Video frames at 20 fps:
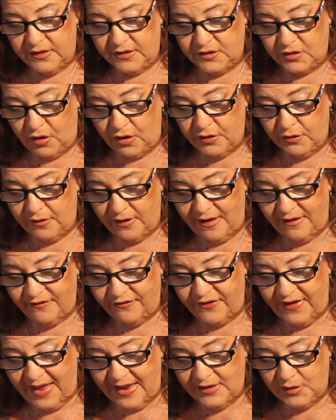the daughter
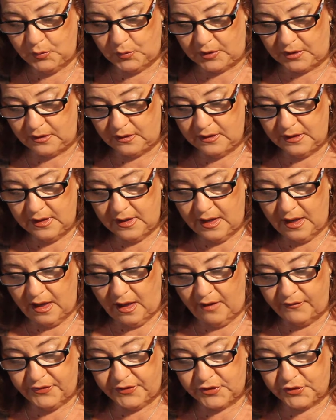of Phanuel
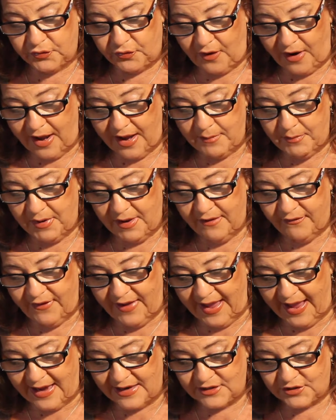of the tribe
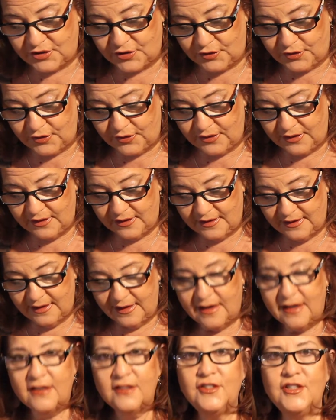of Asher.
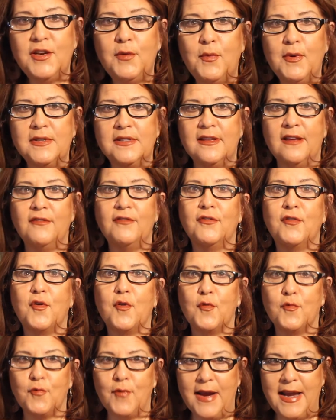She was
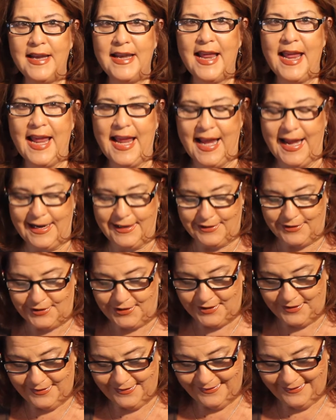of great
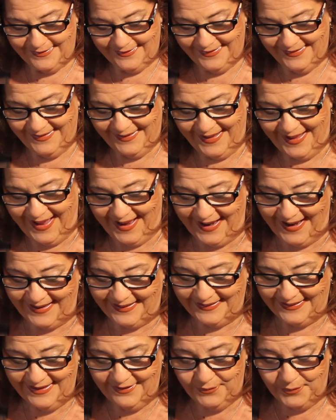age and
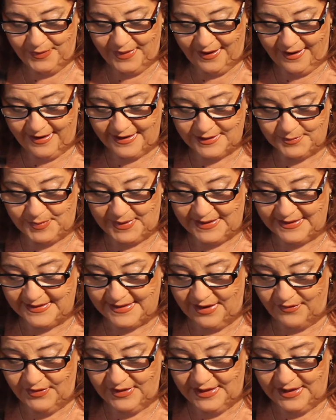had lived with a husband
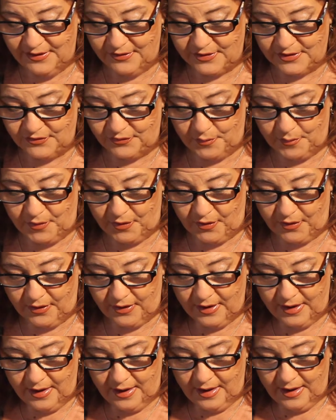seven years from
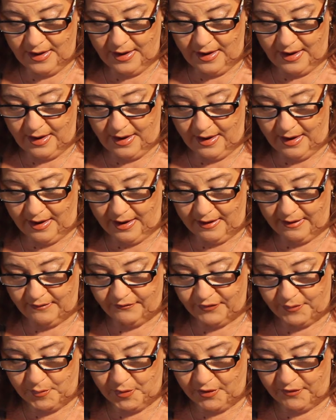her, uh,
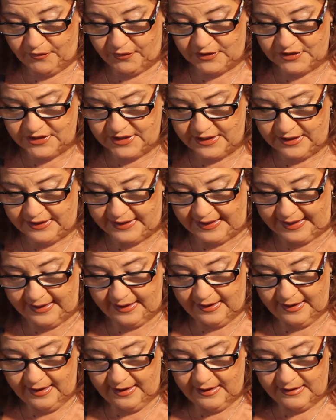from her
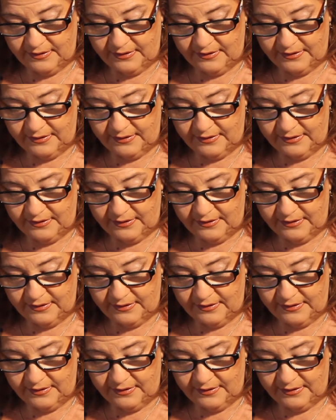virginity.